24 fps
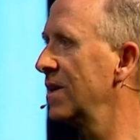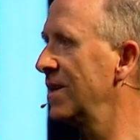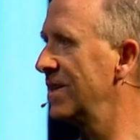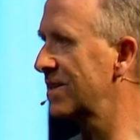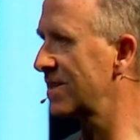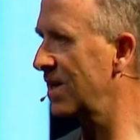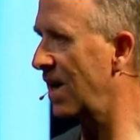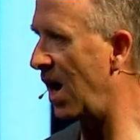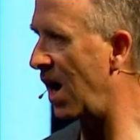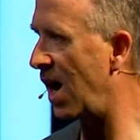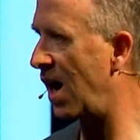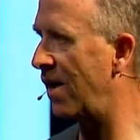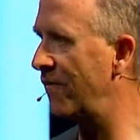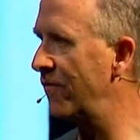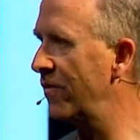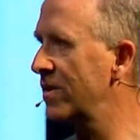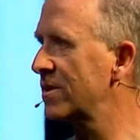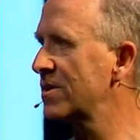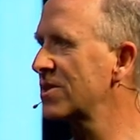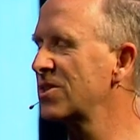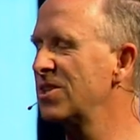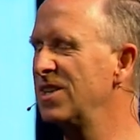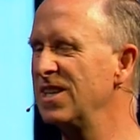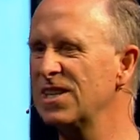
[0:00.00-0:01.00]
is
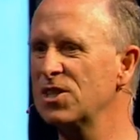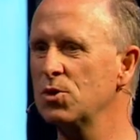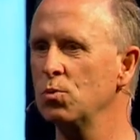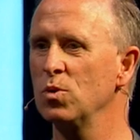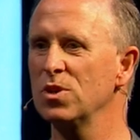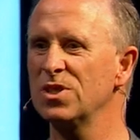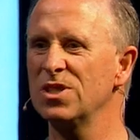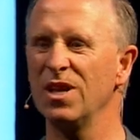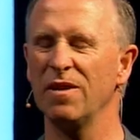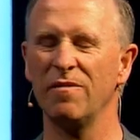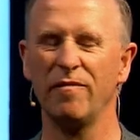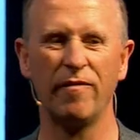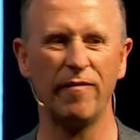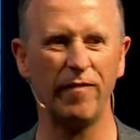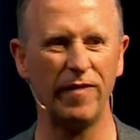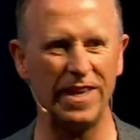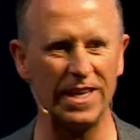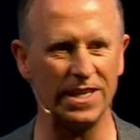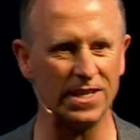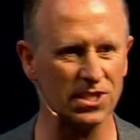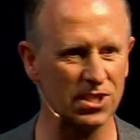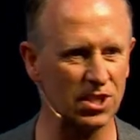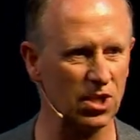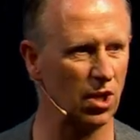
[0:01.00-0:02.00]
harvest. This was the
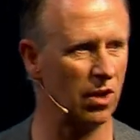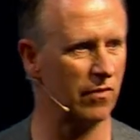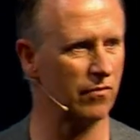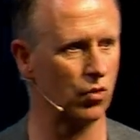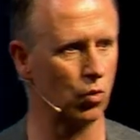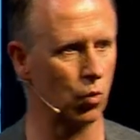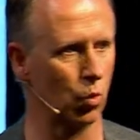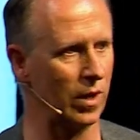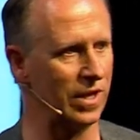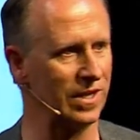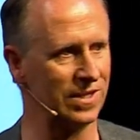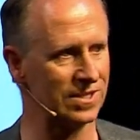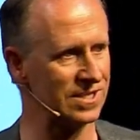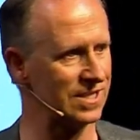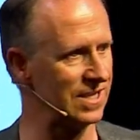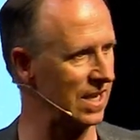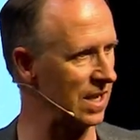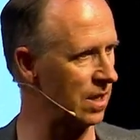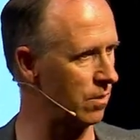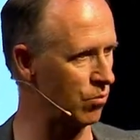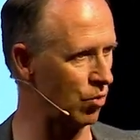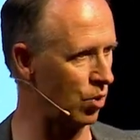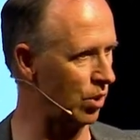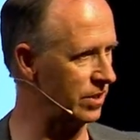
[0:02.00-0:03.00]
feast of great
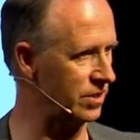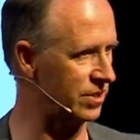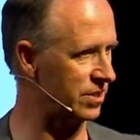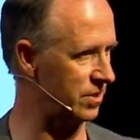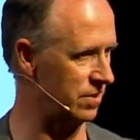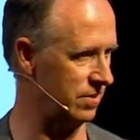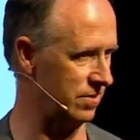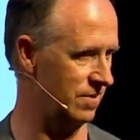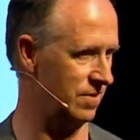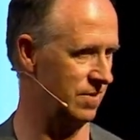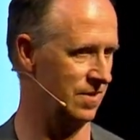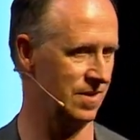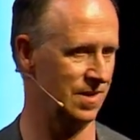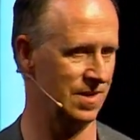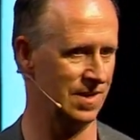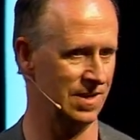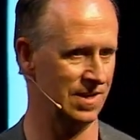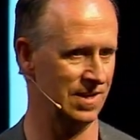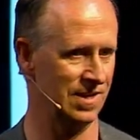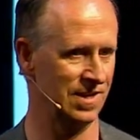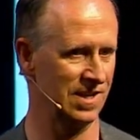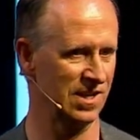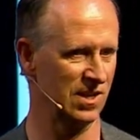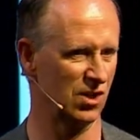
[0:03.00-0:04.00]
celebration,
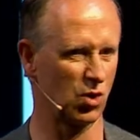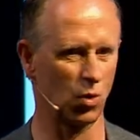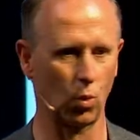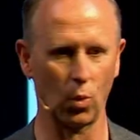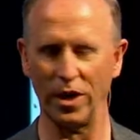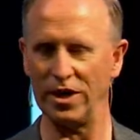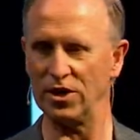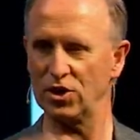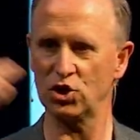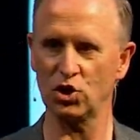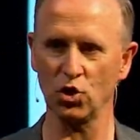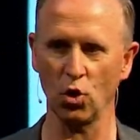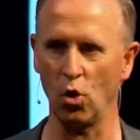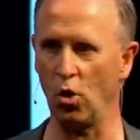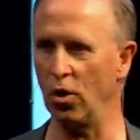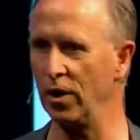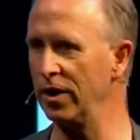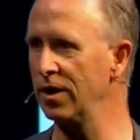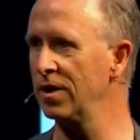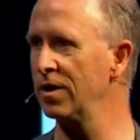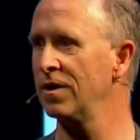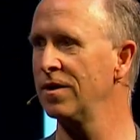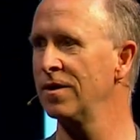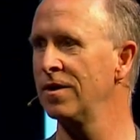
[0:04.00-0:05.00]
great
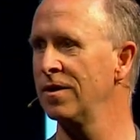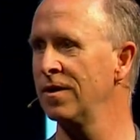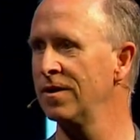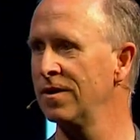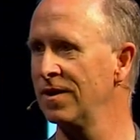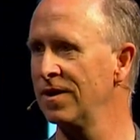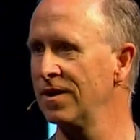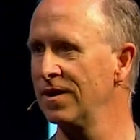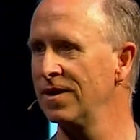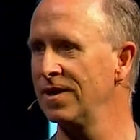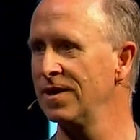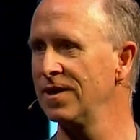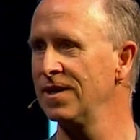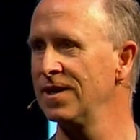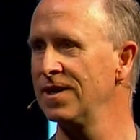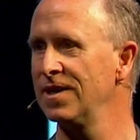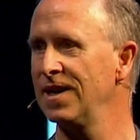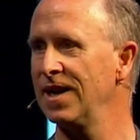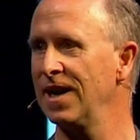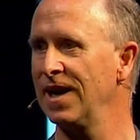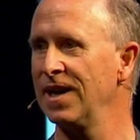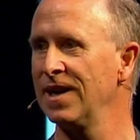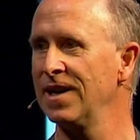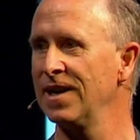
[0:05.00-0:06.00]
joy.
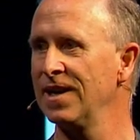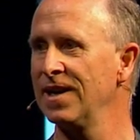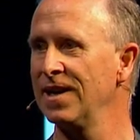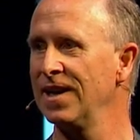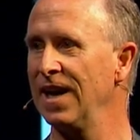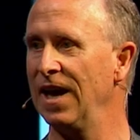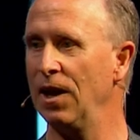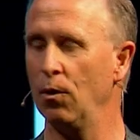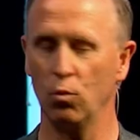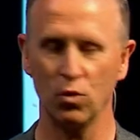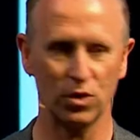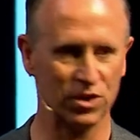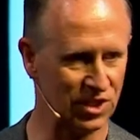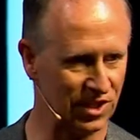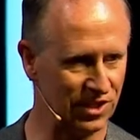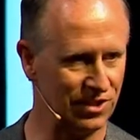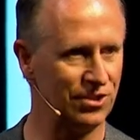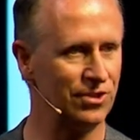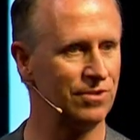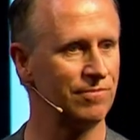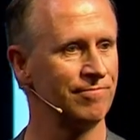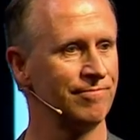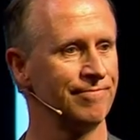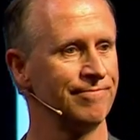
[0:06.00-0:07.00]
It was
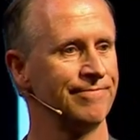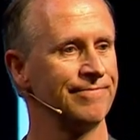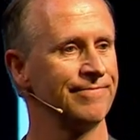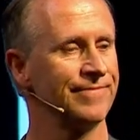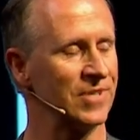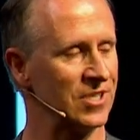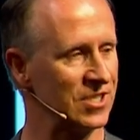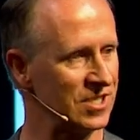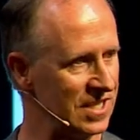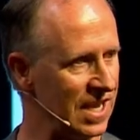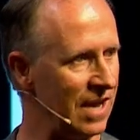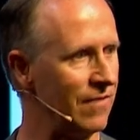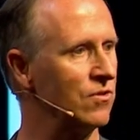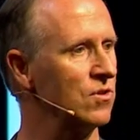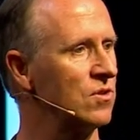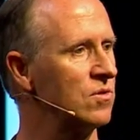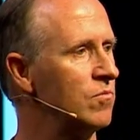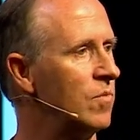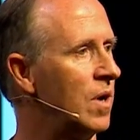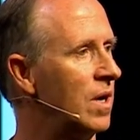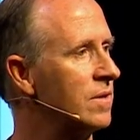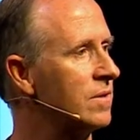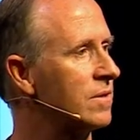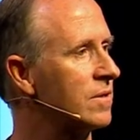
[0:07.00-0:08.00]
in the 7th
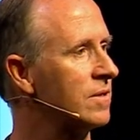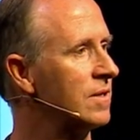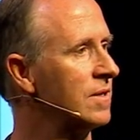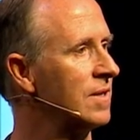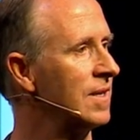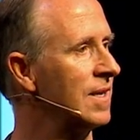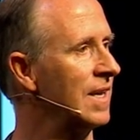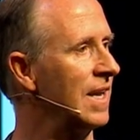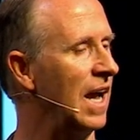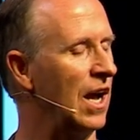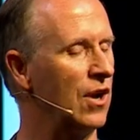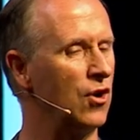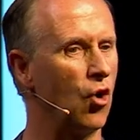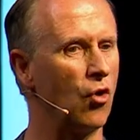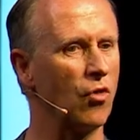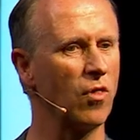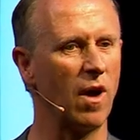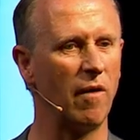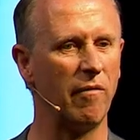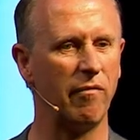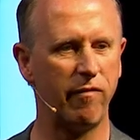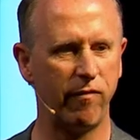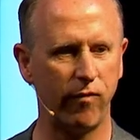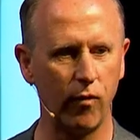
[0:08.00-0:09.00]
month. And on the
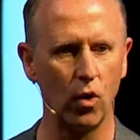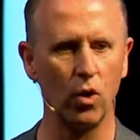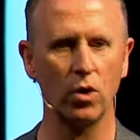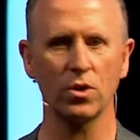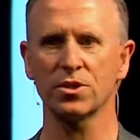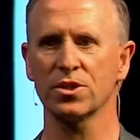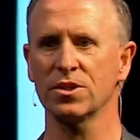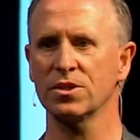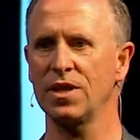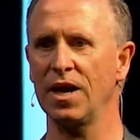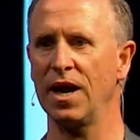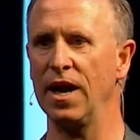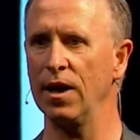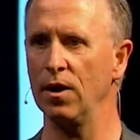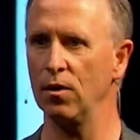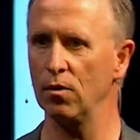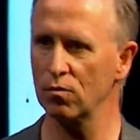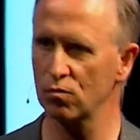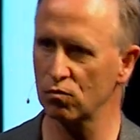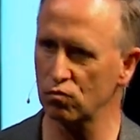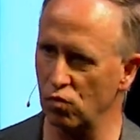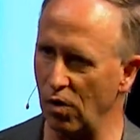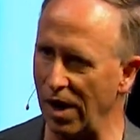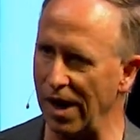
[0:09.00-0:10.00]
first day,
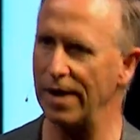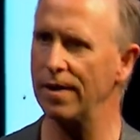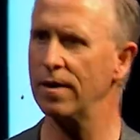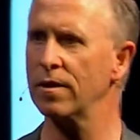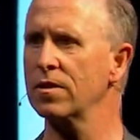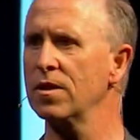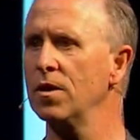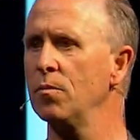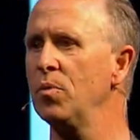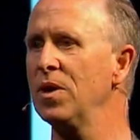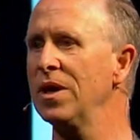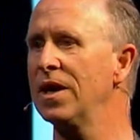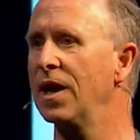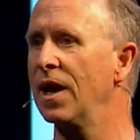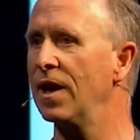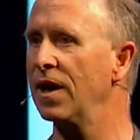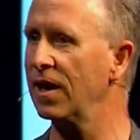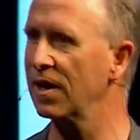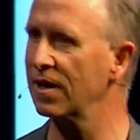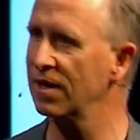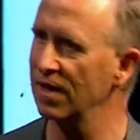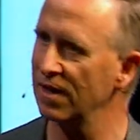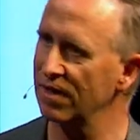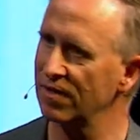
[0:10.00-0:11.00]
right at the
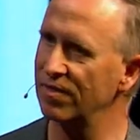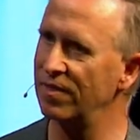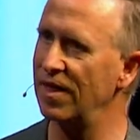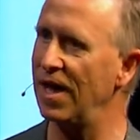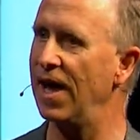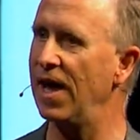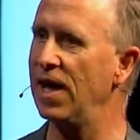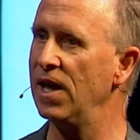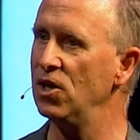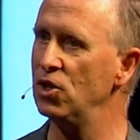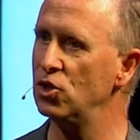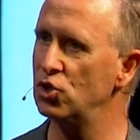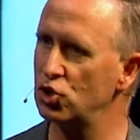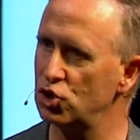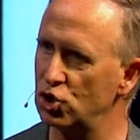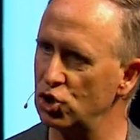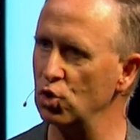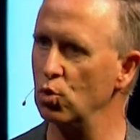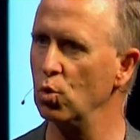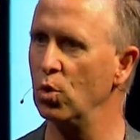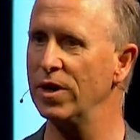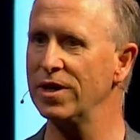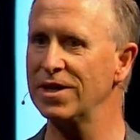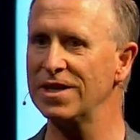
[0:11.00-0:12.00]
beginning, they
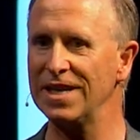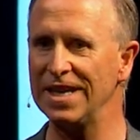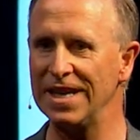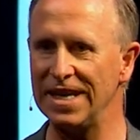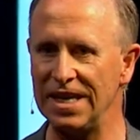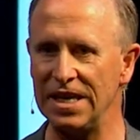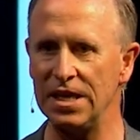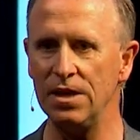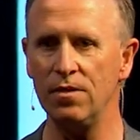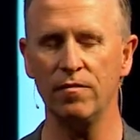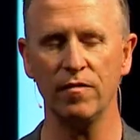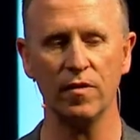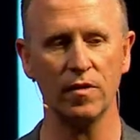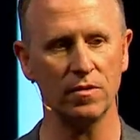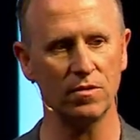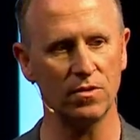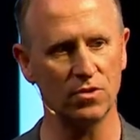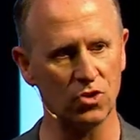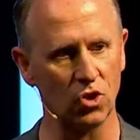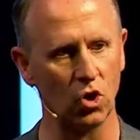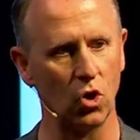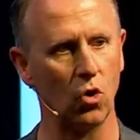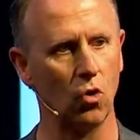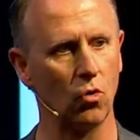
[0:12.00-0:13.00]
do it even
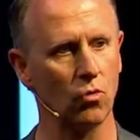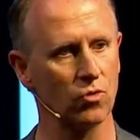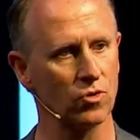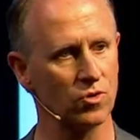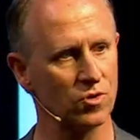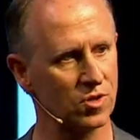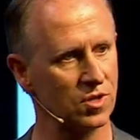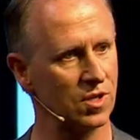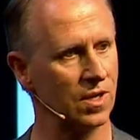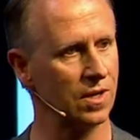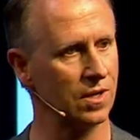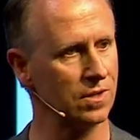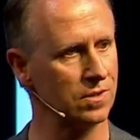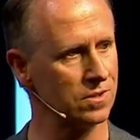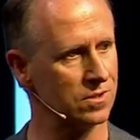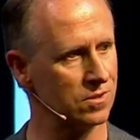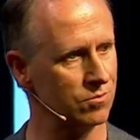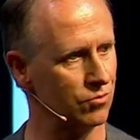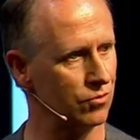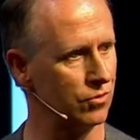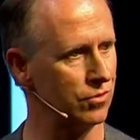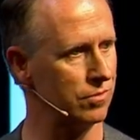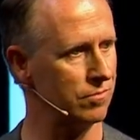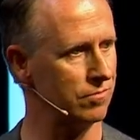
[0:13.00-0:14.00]
though things
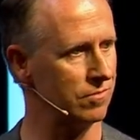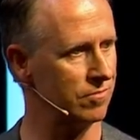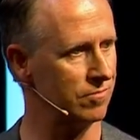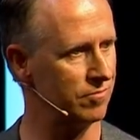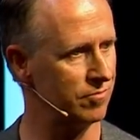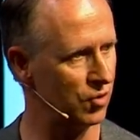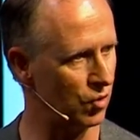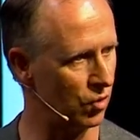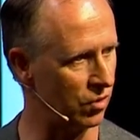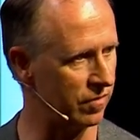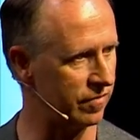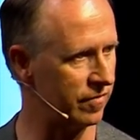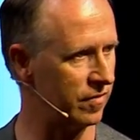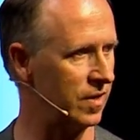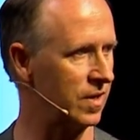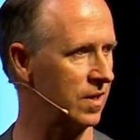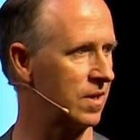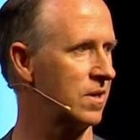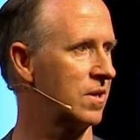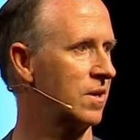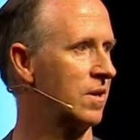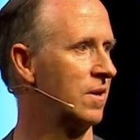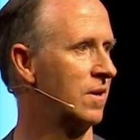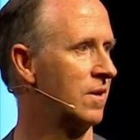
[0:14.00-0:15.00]
weren't perfect.